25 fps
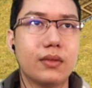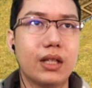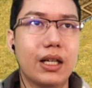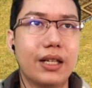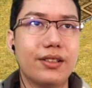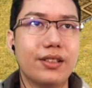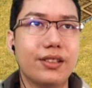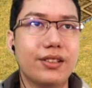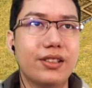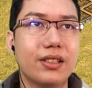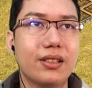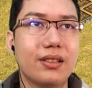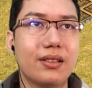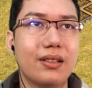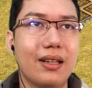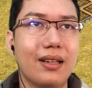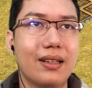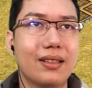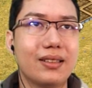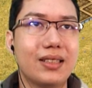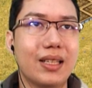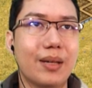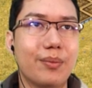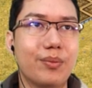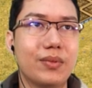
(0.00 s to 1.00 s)
Actually, just
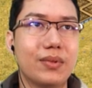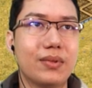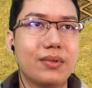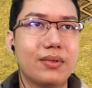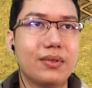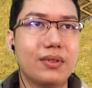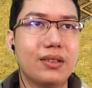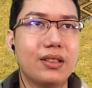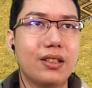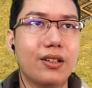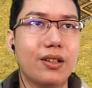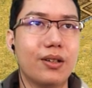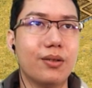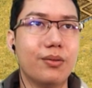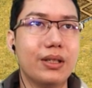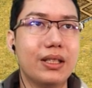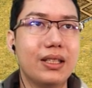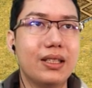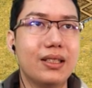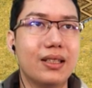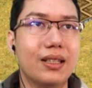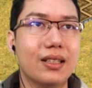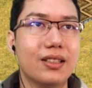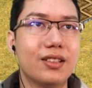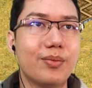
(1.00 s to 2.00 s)
accept, no, no, we
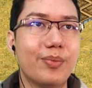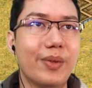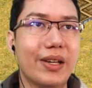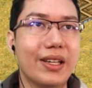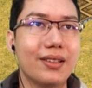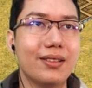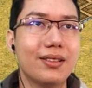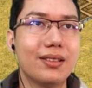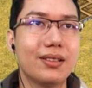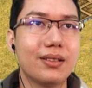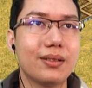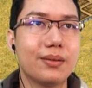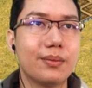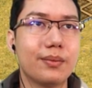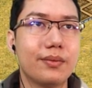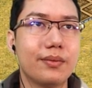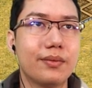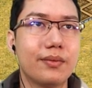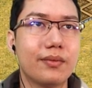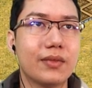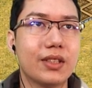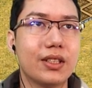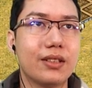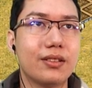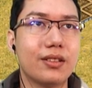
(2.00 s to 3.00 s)
need the space.
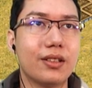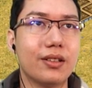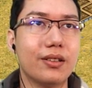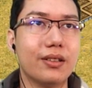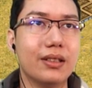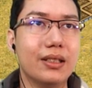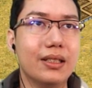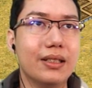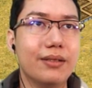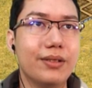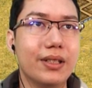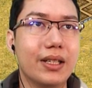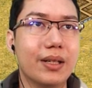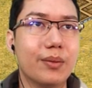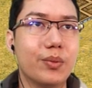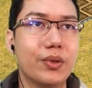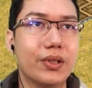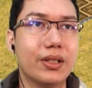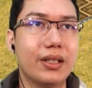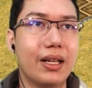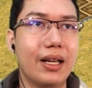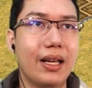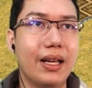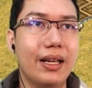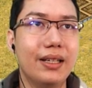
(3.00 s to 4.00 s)
So we can
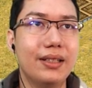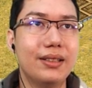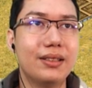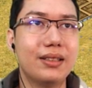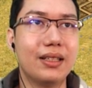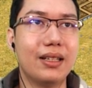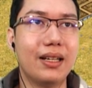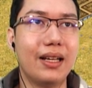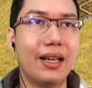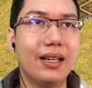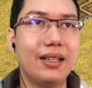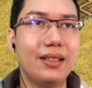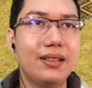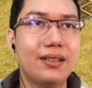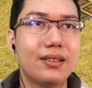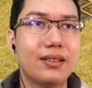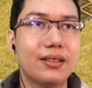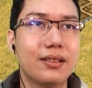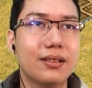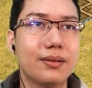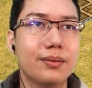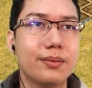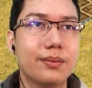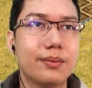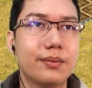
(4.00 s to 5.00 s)
put 8 and 8,